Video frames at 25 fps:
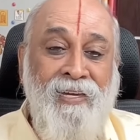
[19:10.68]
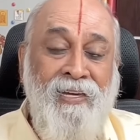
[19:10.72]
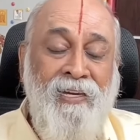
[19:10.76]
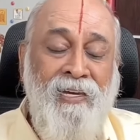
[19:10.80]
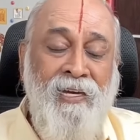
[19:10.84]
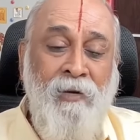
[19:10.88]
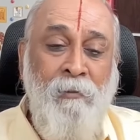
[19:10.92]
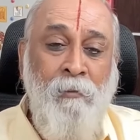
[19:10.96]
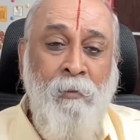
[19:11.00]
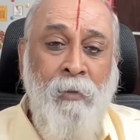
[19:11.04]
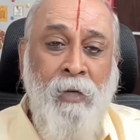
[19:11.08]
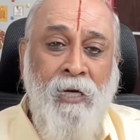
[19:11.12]
He
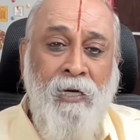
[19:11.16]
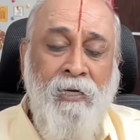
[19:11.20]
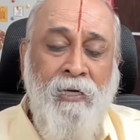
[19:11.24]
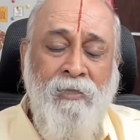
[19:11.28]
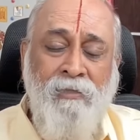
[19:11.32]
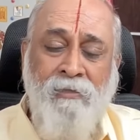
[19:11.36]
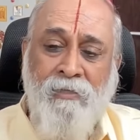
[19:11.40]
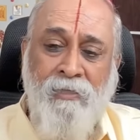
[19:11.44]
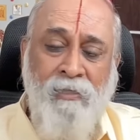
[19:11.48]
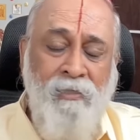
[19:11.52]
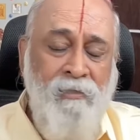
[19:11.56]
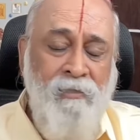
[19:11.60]
came back
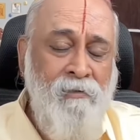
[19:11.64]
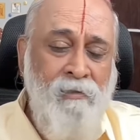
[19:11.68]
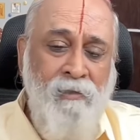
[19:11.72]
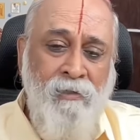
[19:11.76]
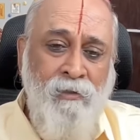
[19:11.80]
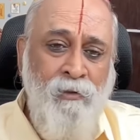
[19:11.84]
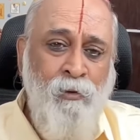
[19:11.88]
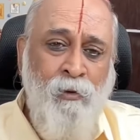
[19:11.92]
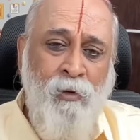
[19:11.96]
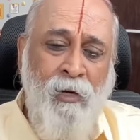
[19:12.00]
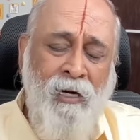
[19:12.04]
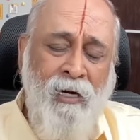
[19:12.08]
and said,
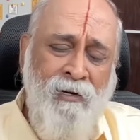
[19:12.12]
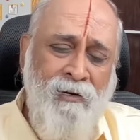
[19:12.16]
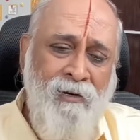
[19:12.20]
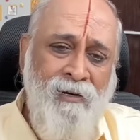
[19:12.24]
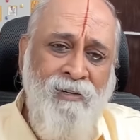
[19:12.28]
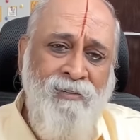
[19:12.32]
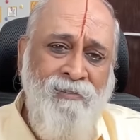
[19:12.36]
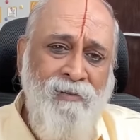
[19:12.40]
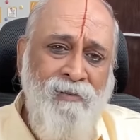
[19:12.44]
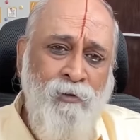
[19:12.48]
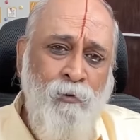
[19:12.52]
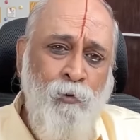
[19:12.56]
you can't
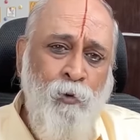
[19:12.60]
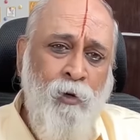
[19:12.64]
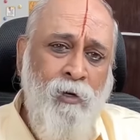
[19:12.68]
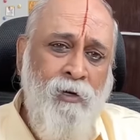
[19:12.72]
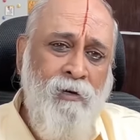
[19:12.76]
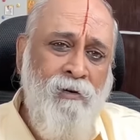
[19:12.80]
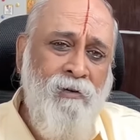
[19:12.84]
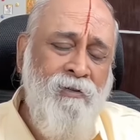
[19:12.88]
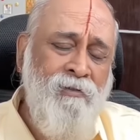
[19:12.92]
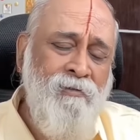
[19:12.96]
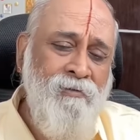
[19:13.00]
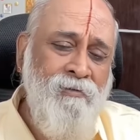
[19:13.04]
drink that
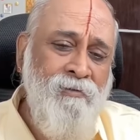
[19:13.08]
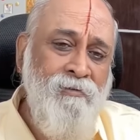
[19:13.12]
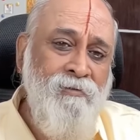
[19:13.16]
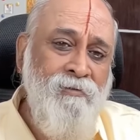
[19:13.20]
water.